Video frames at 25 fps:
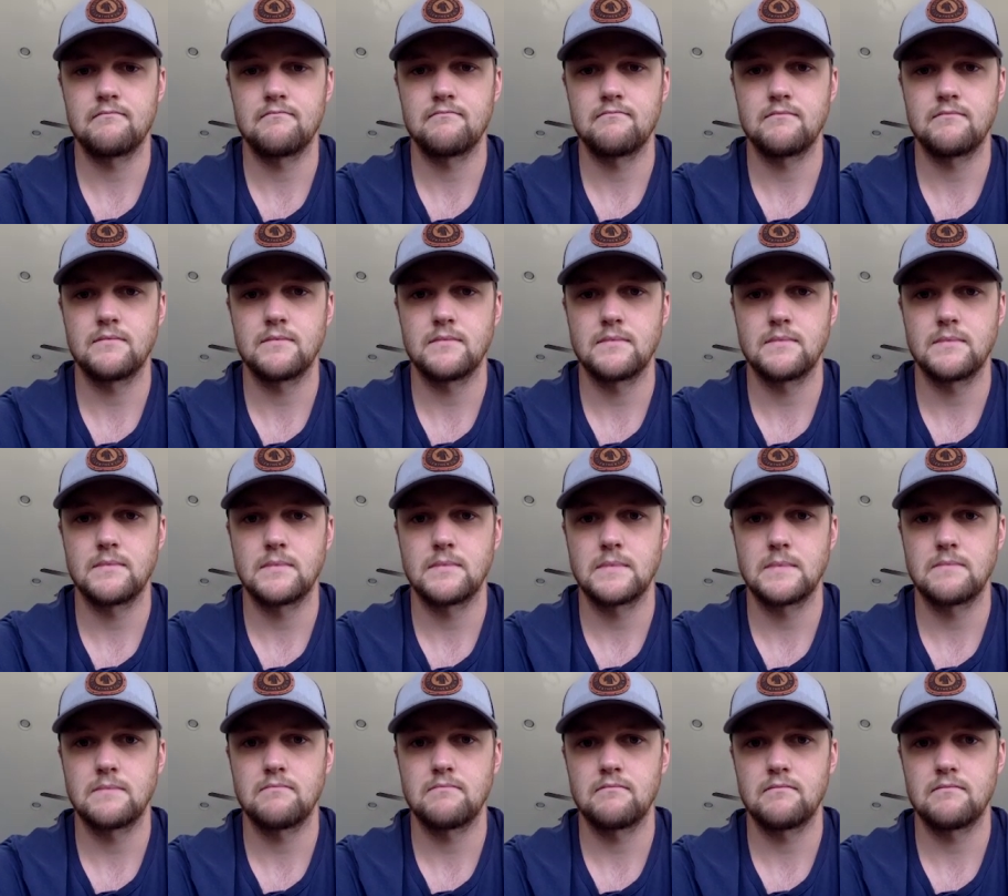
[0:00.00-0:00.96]
Now we're going
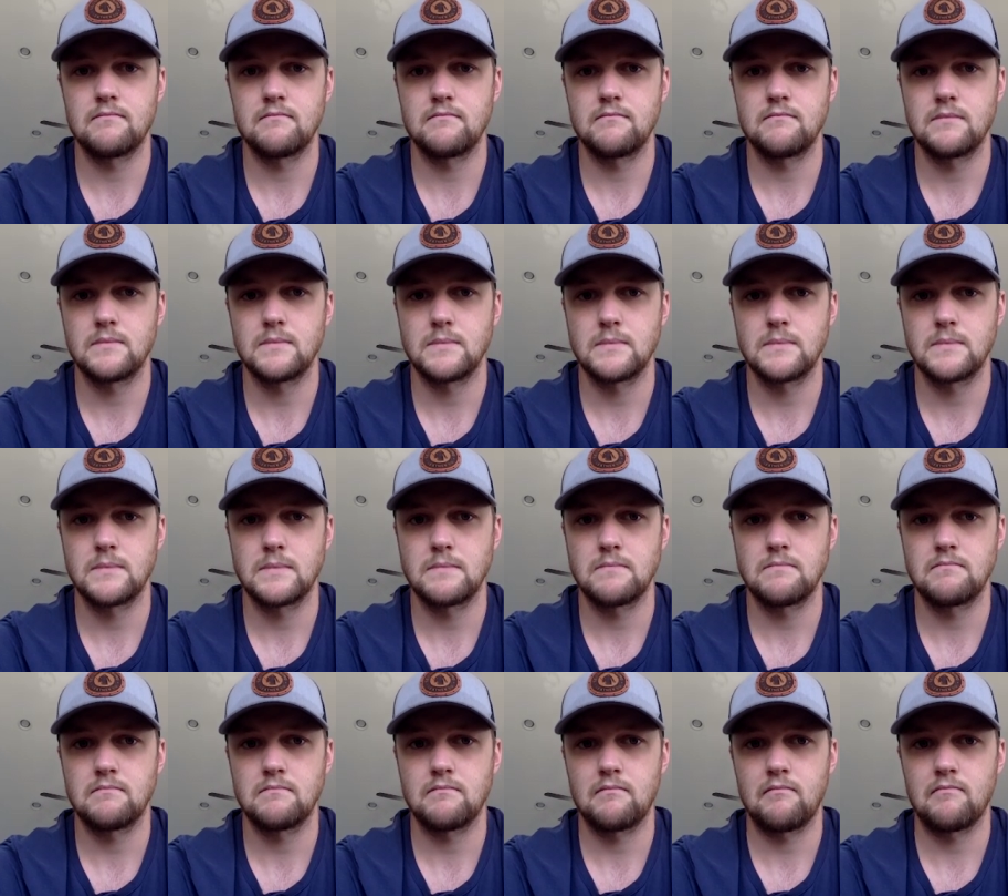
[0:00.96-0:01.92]
to return to Iain
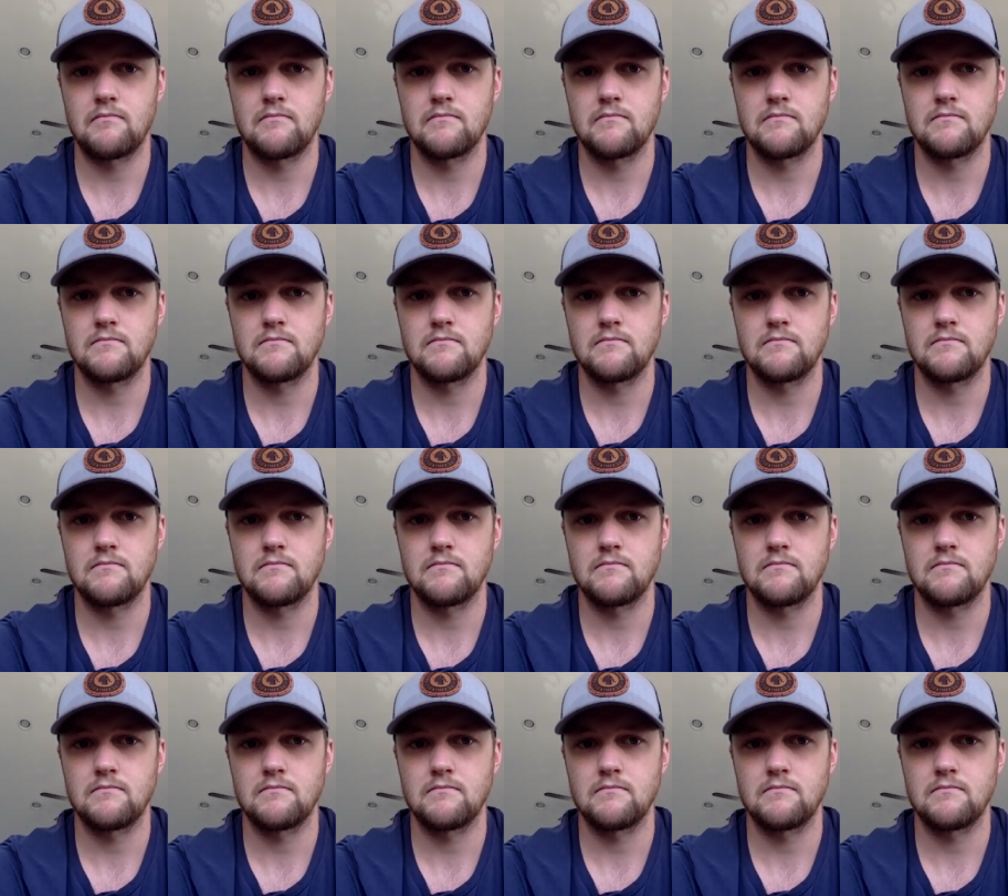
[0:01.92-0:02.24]
MacIntyre.